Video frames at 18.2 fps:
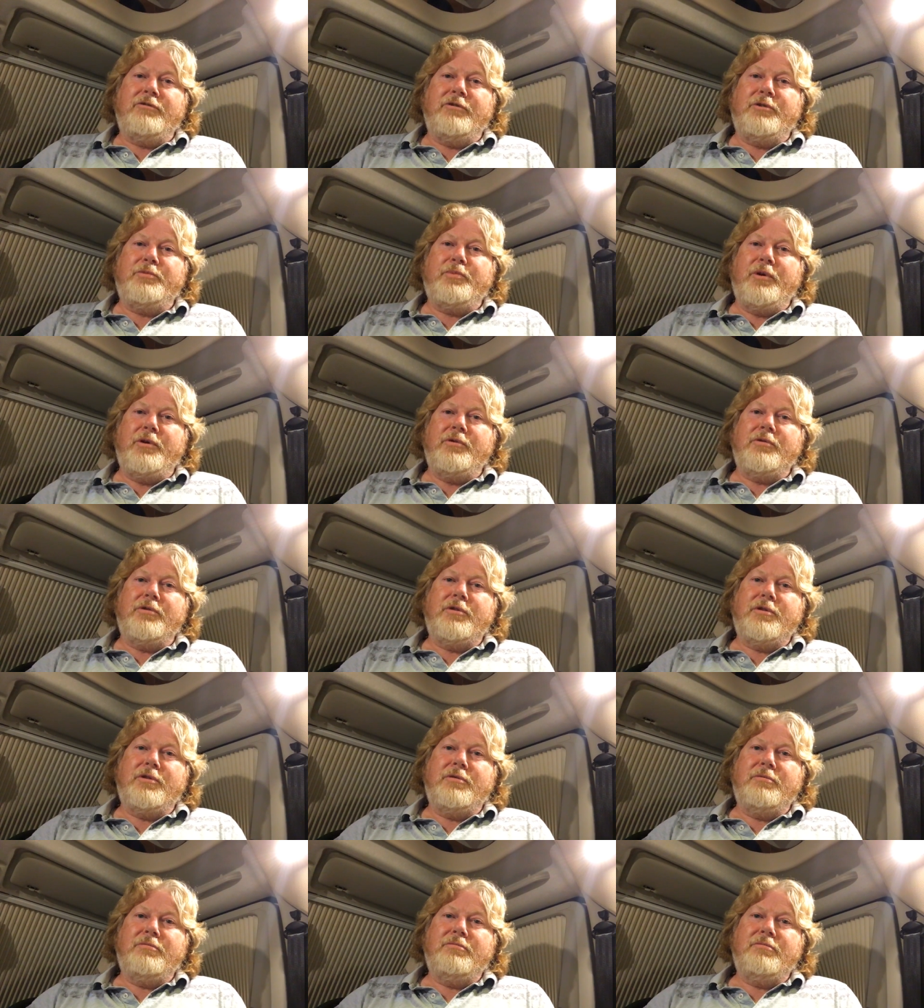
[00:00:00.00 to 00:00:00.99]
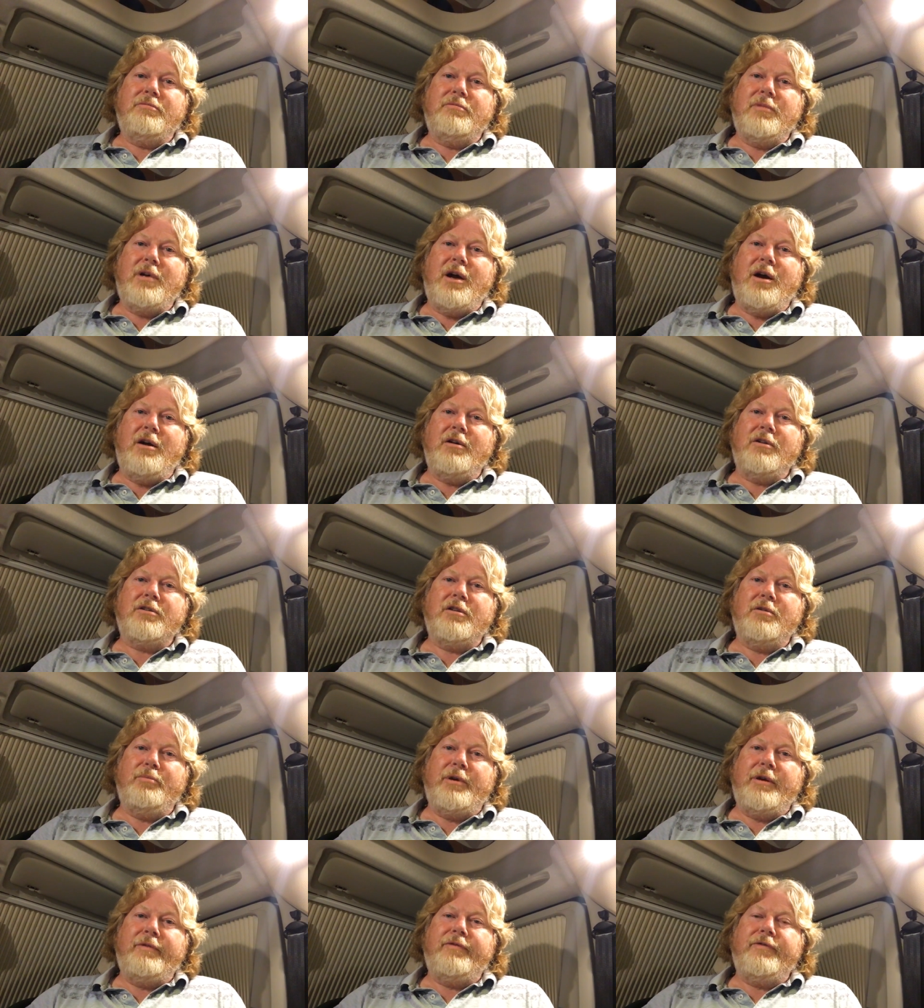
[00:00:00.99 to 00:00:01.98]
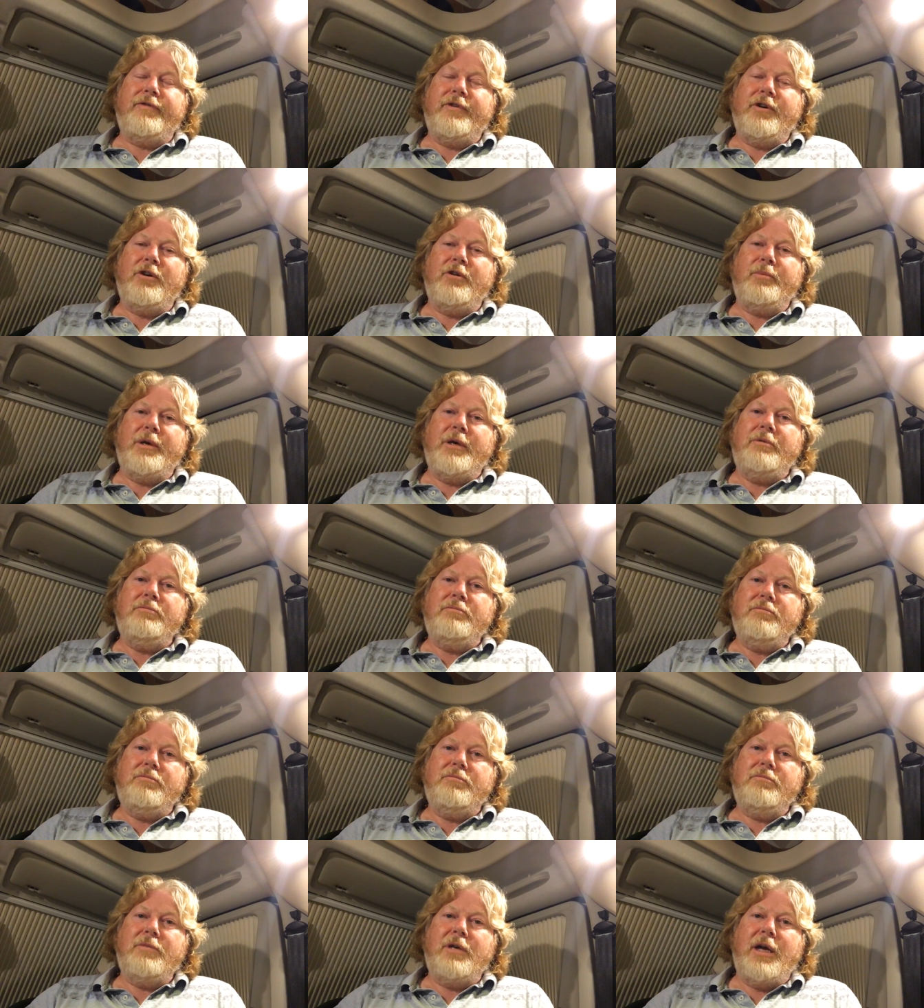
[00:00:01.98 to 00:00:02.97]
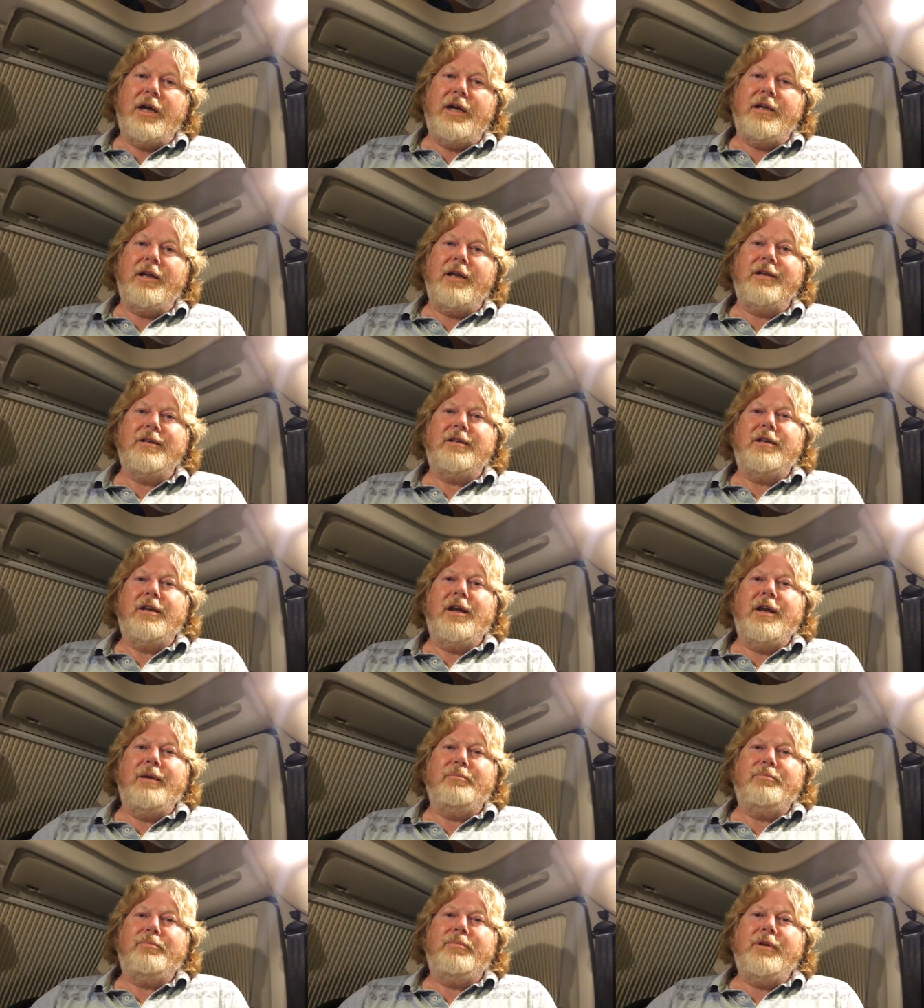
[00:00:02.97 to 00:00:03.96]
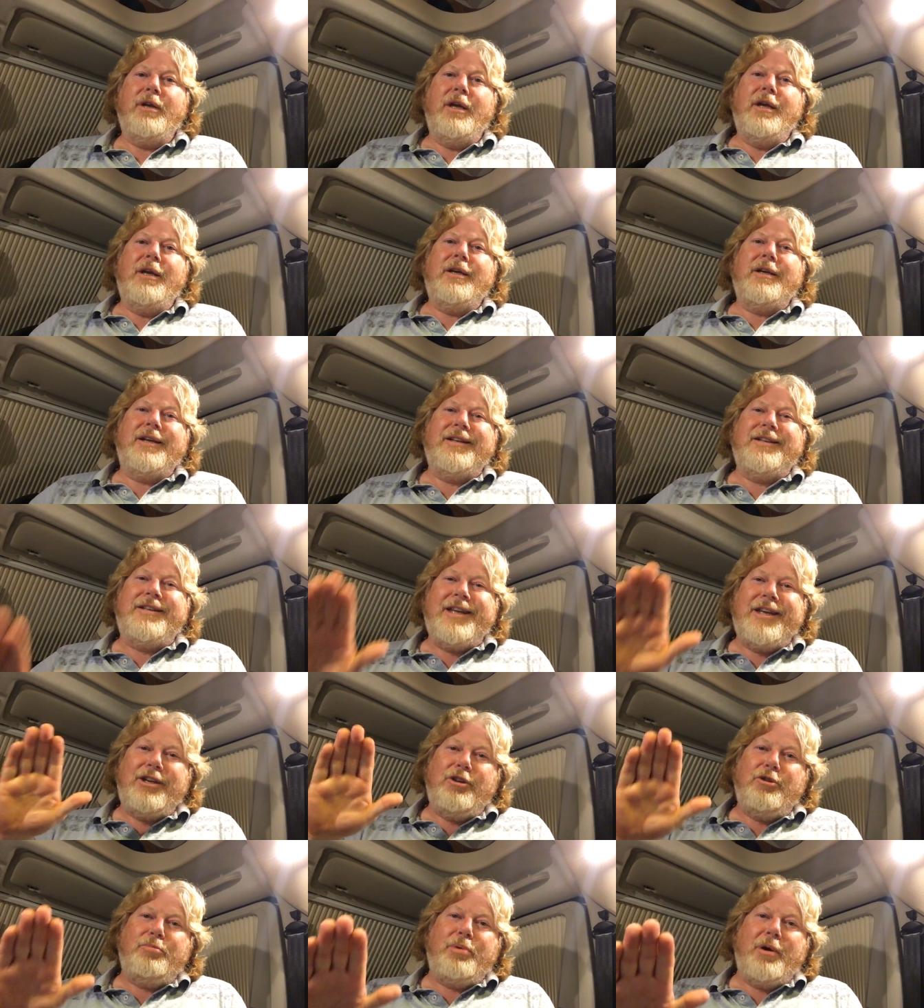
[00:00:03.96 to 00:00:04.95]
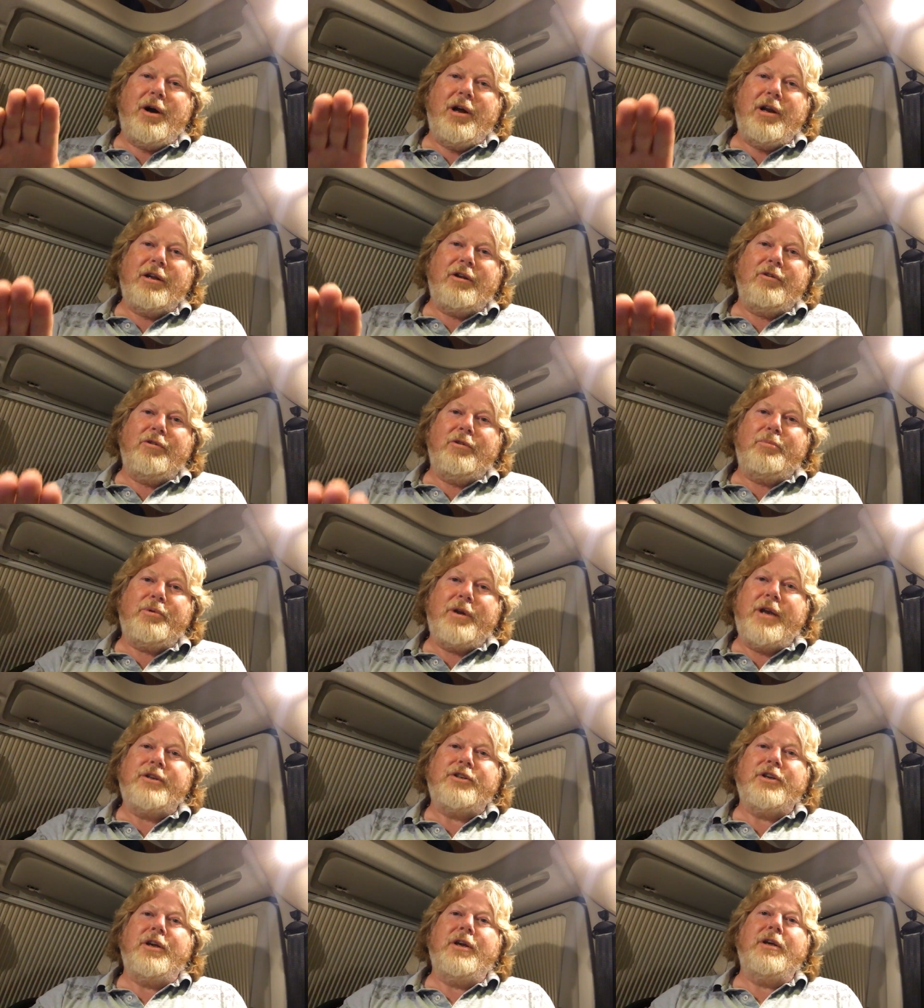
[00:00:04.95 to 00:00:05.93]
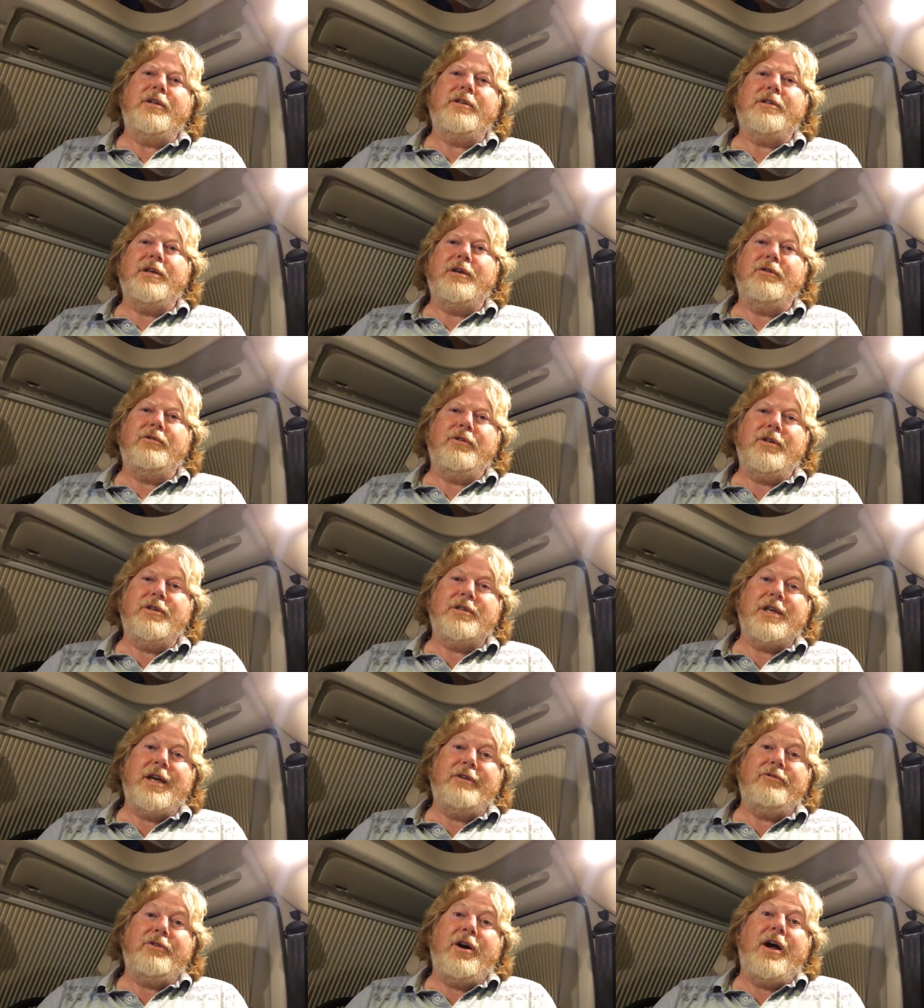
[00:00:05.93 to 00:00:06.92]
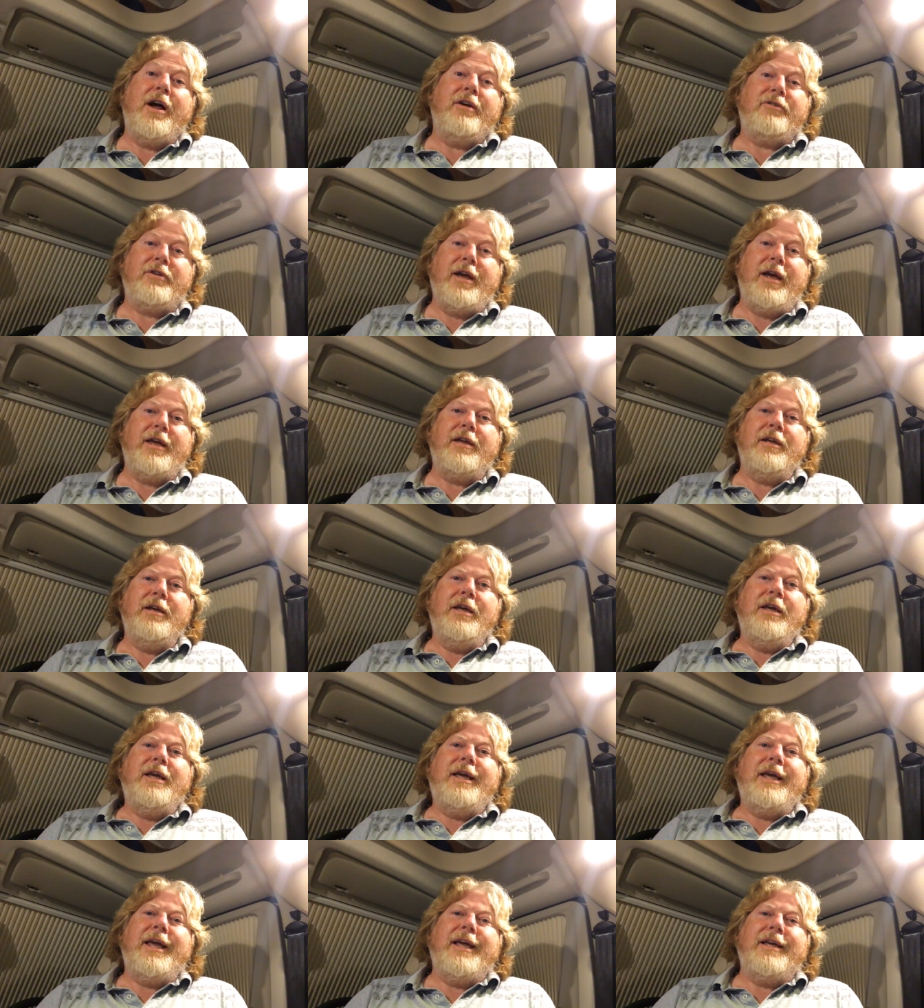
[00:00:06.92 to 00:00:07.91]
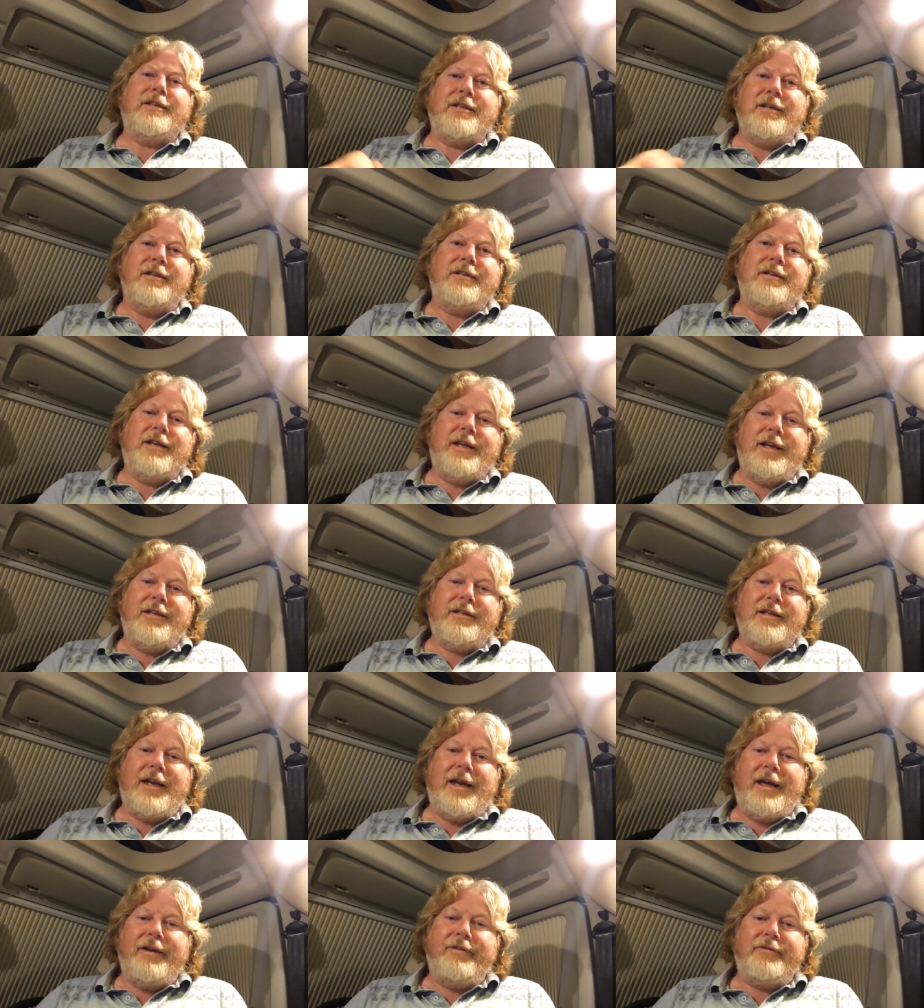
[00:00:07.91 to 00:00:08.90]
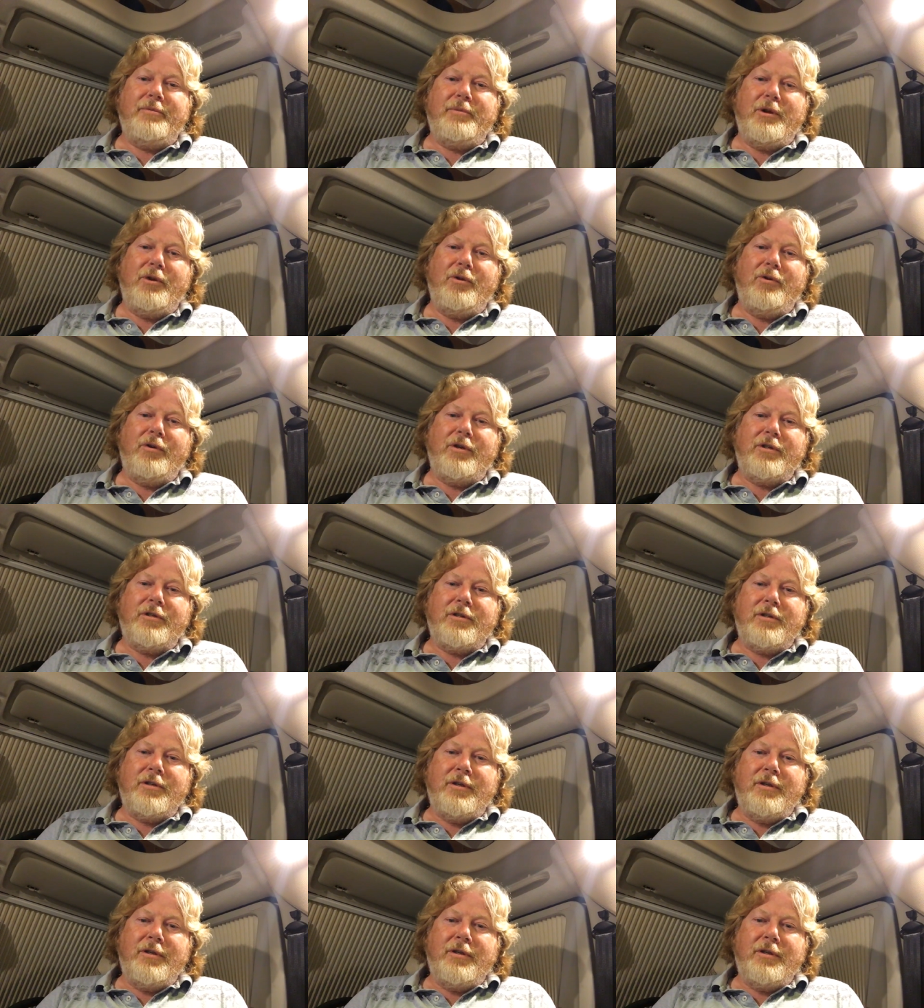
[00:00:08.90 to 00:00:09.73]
response, ask a bit firmer, and continue piling on the pressure until you say, right, okay, here's a letter from the lawyers.